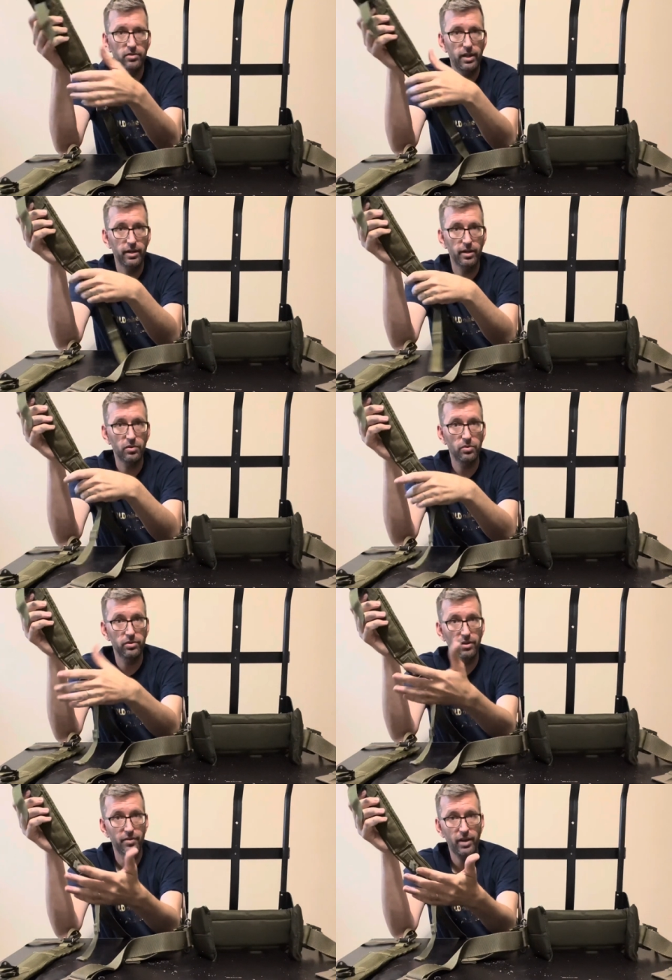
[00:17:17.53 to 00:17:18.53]
Dan
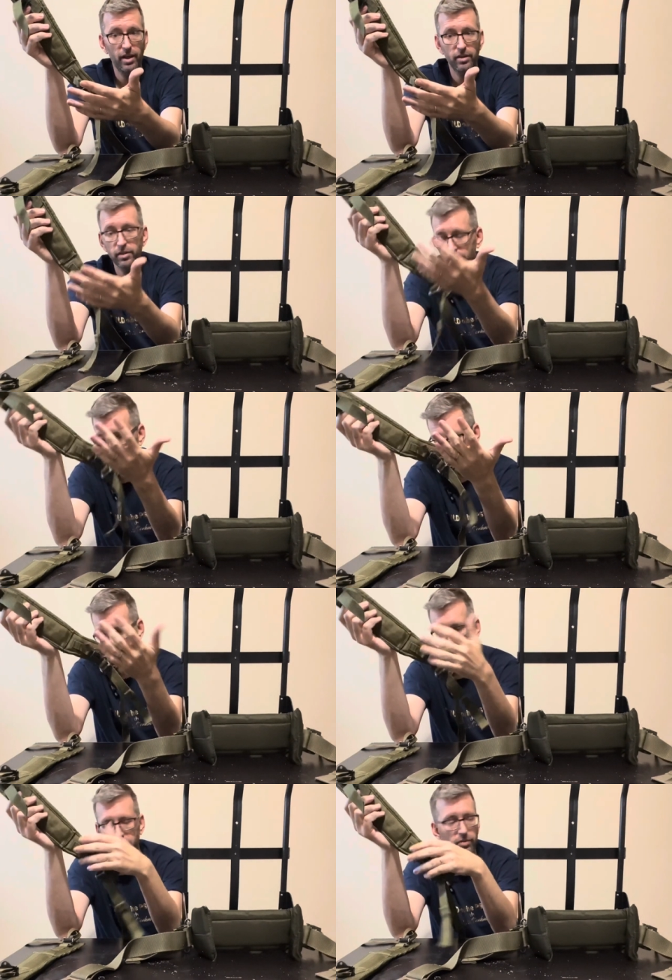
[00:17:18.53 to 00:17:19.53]
Aykroyd's left-handed.
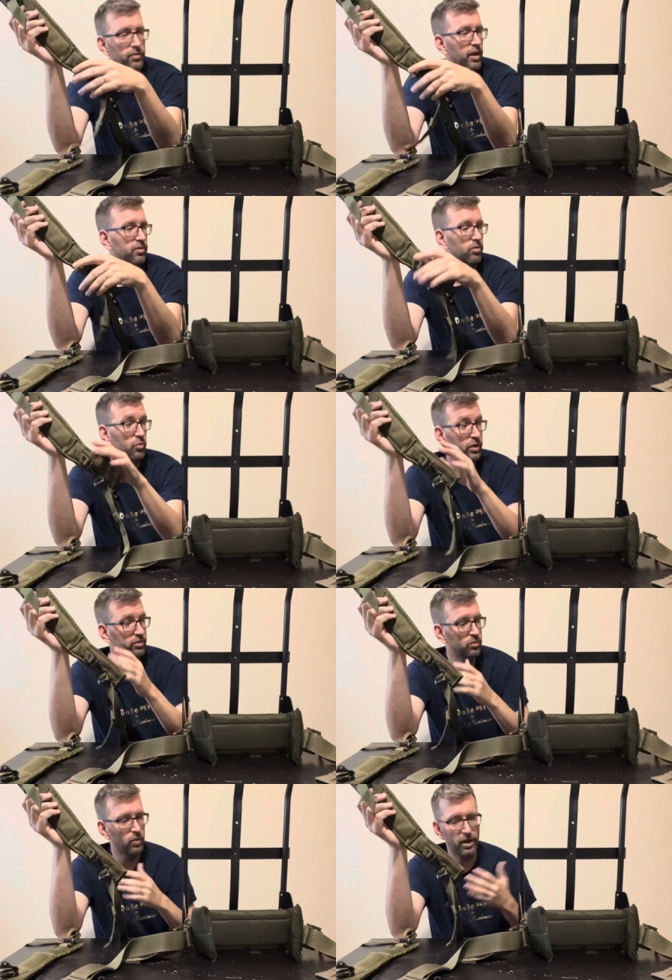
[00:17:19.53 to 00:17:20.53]
I don't know if that's the
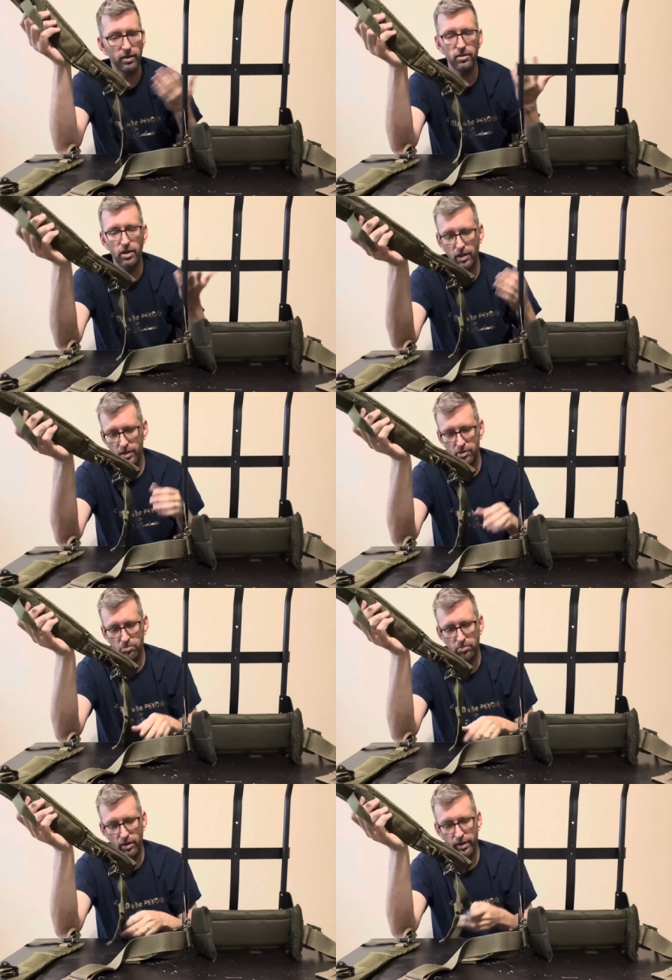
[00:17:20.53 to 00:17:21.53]
reason why,
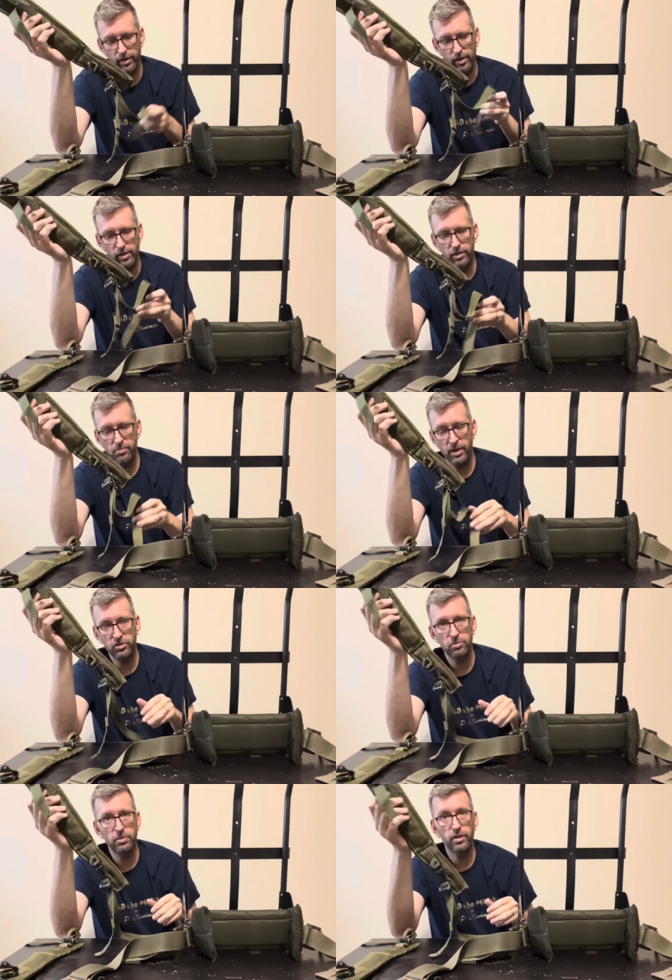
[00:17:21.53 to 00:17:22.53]
but uh, it might
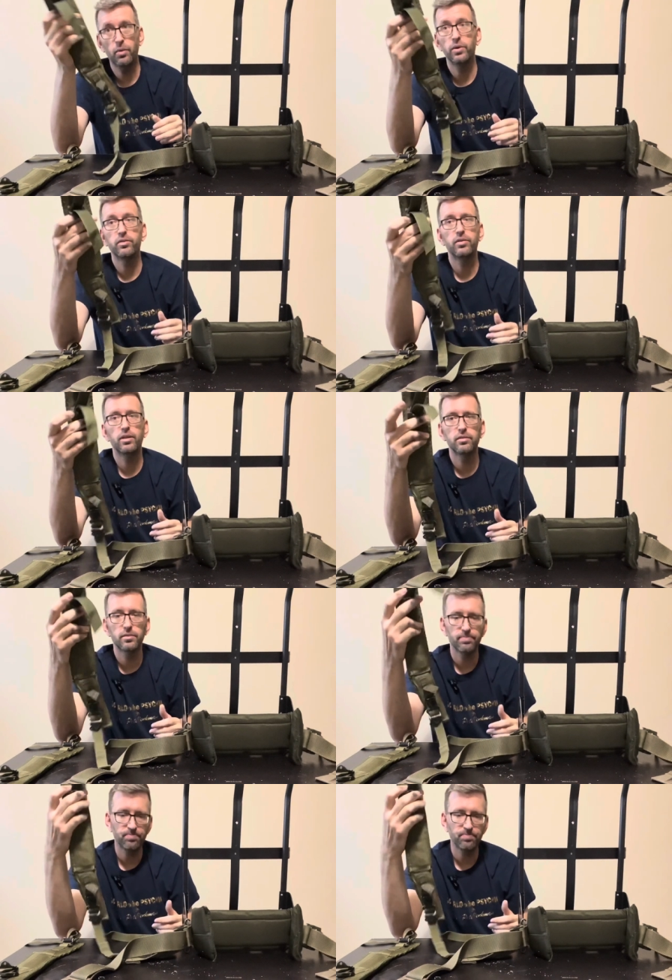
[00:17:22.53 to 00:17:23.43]
just be a coincidence.